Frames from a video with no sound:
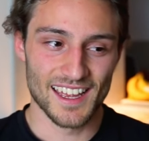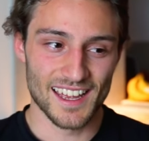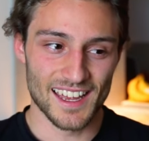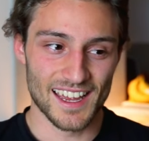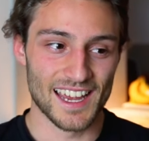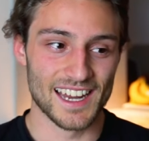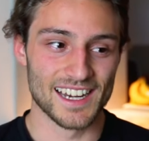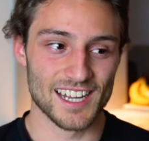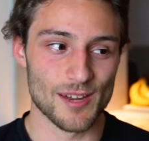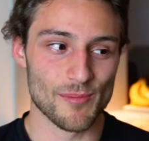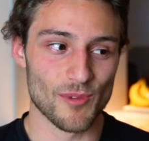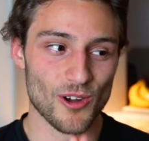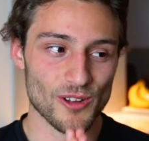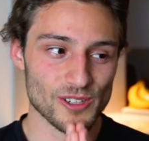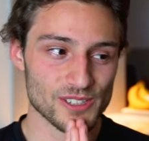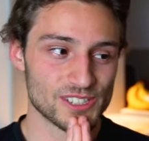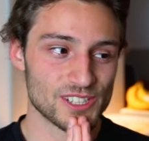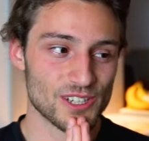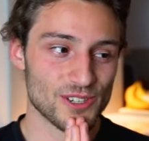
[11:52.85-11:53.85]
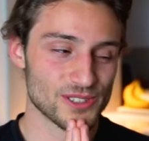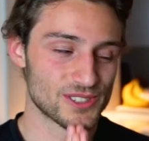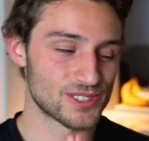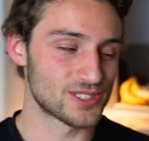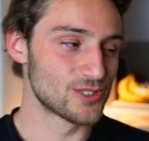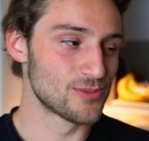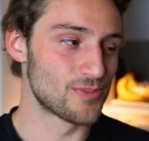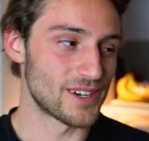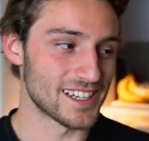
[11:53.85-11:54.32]
And I'm also
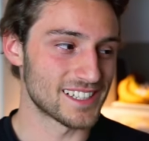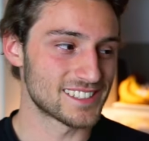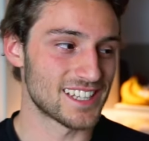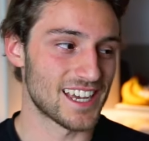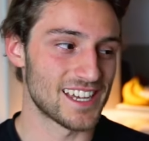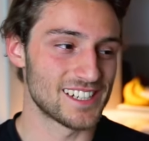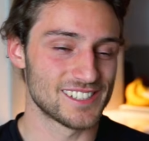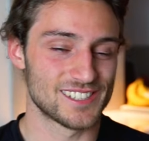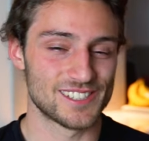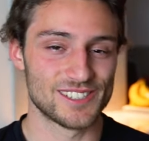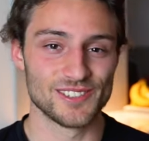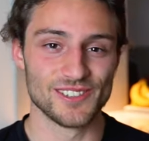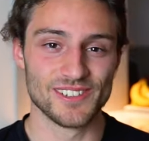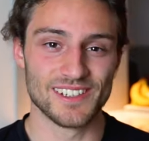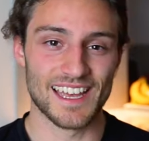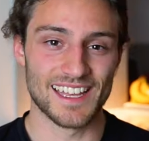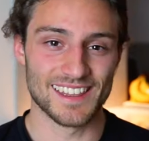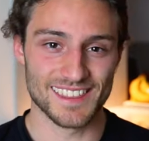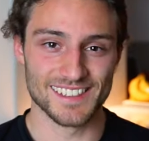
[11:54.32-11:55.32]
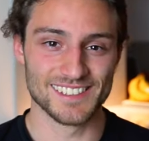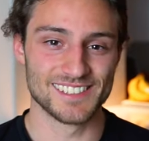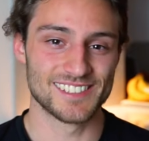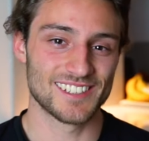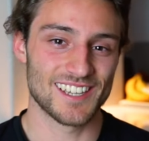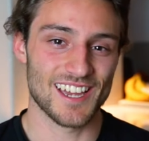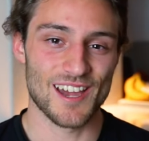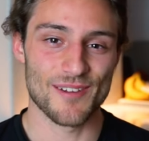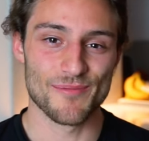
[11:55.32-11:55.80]
super excited to get this
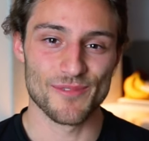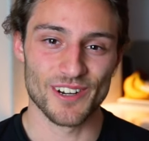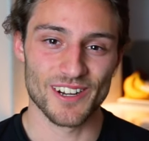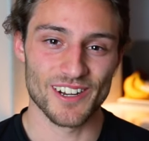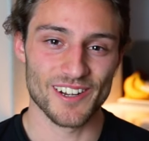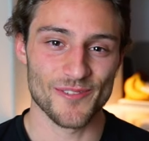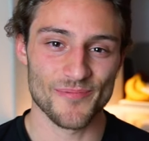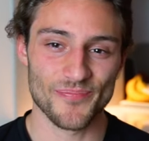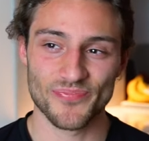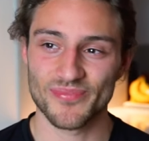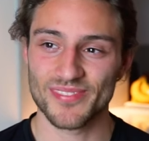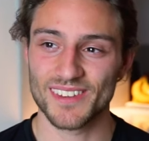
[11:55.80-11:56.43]
camera.